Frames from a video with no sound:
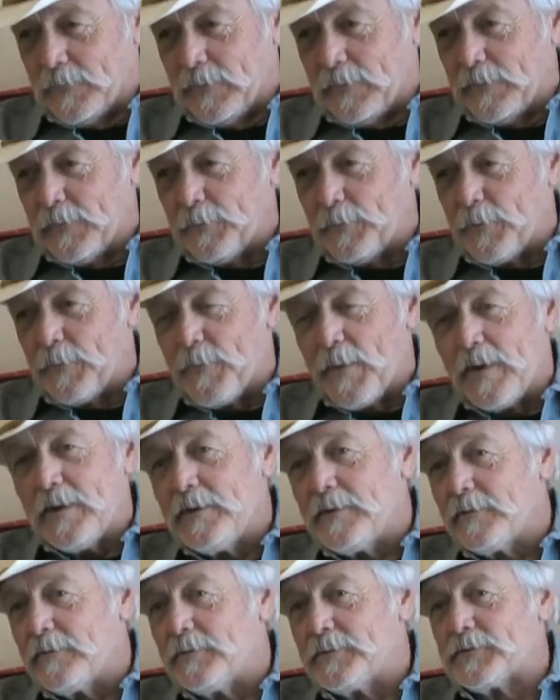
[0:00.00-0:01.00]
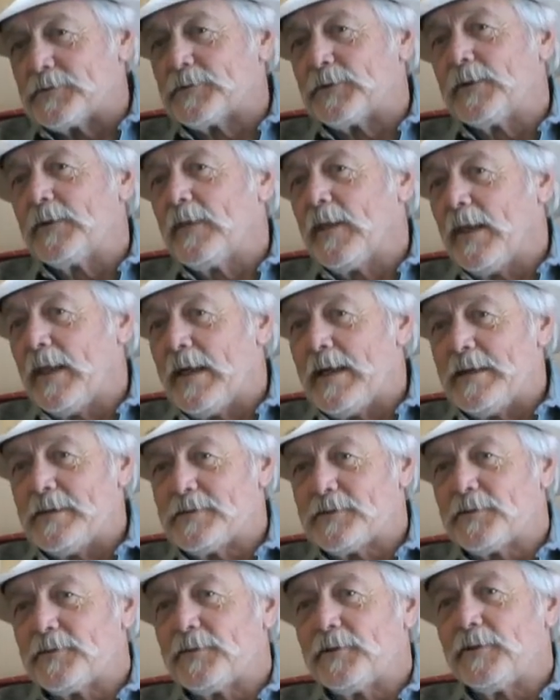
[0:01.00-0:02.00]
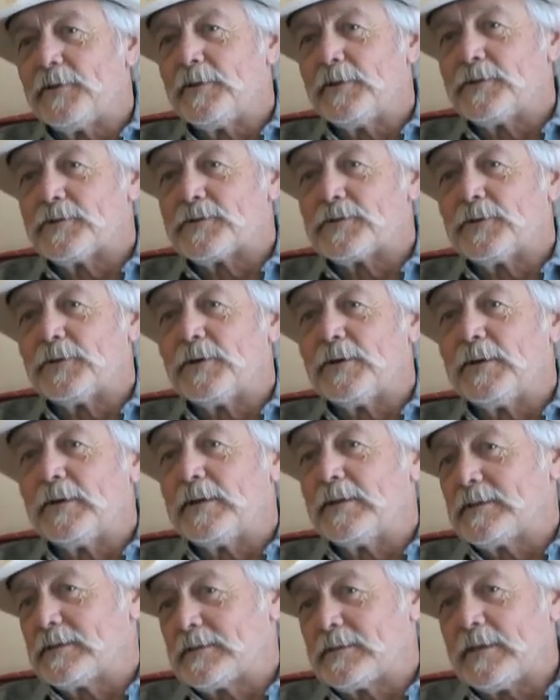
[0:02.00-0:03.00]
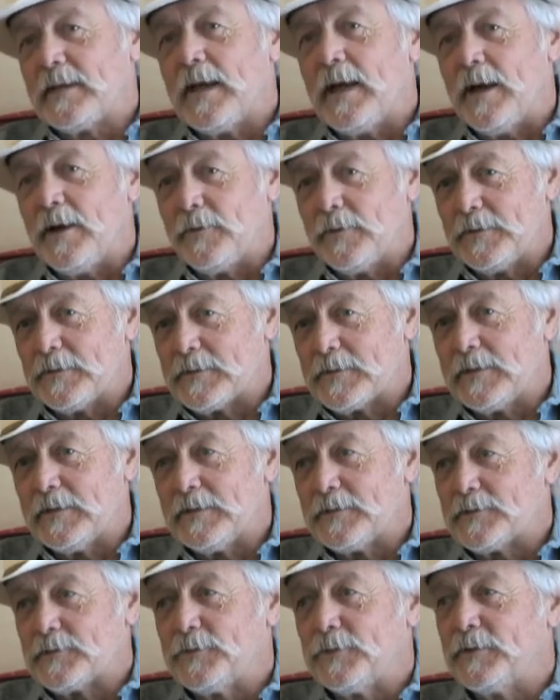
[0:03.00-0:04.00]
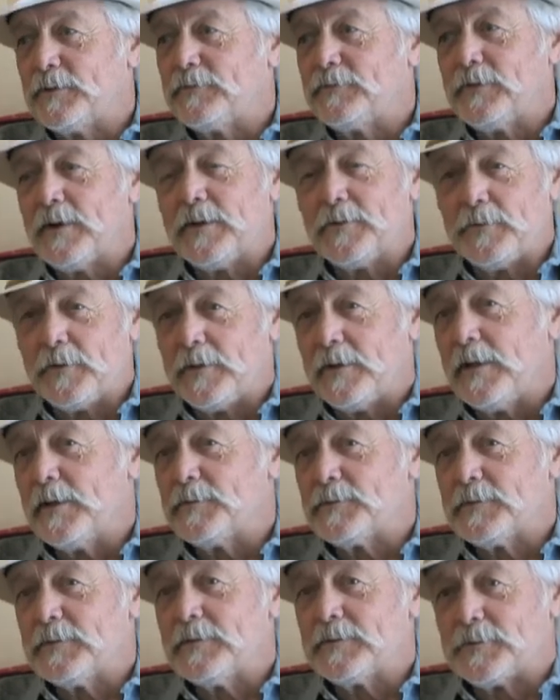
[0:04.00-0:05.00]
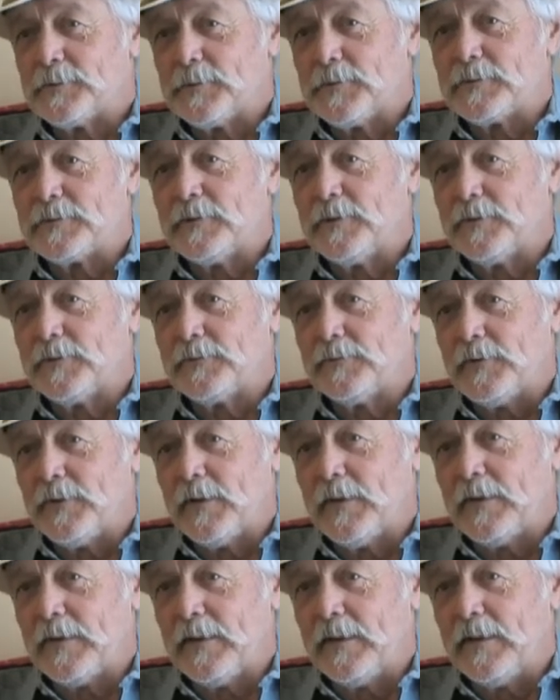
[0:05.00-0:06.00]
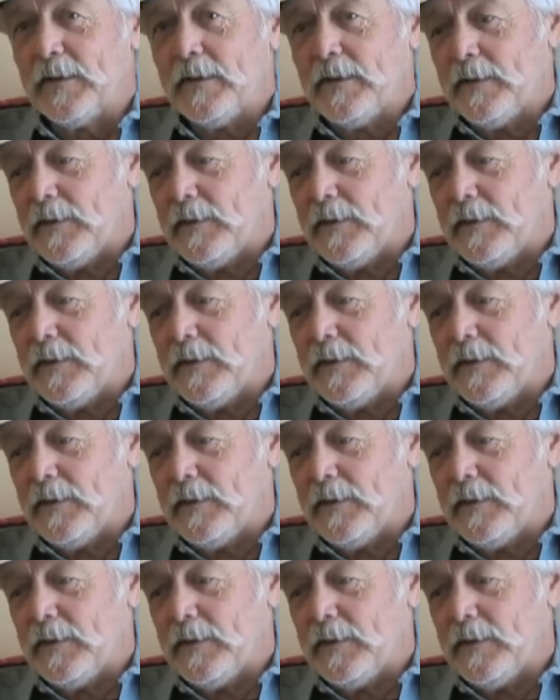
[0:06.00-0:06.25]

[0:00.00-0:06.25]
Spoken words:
remainder of the story, the last third of the story, is how this kid is going to find redemption as a result of all of that.